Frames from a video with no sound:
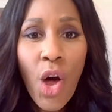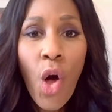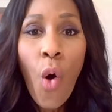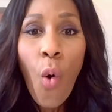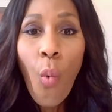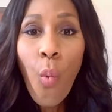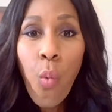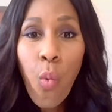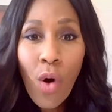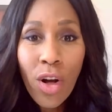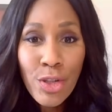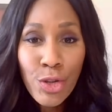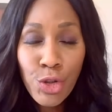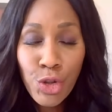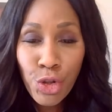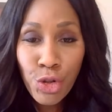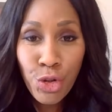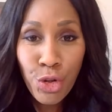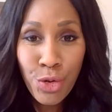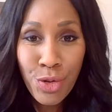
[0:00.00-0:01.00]
What
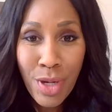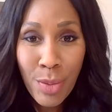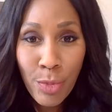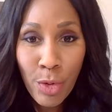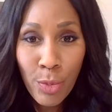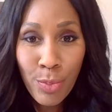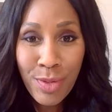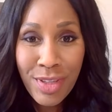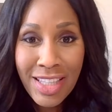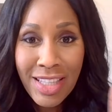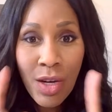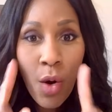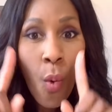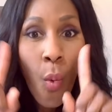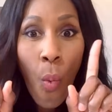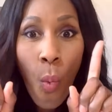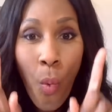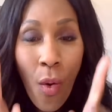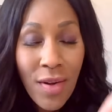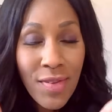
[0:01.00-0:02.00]
should your number be?
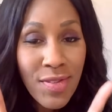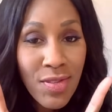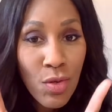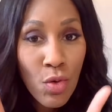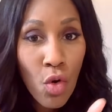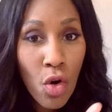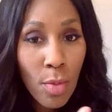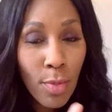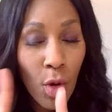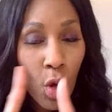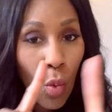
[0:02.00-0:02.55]
What's normal?